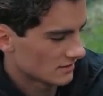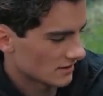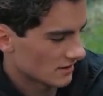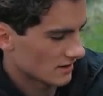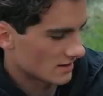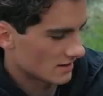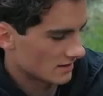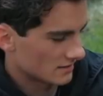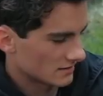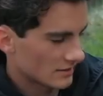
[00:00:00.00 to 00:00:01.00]

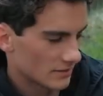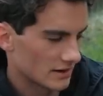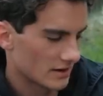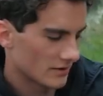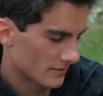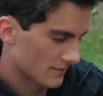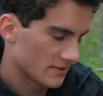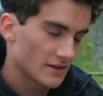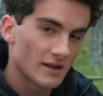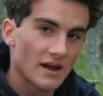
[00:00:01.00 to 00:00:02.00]
There we go.
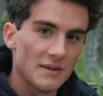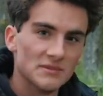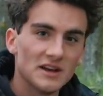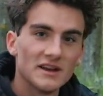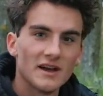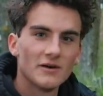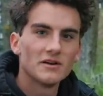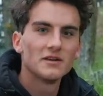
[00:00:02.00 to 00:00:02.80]
I'm done now.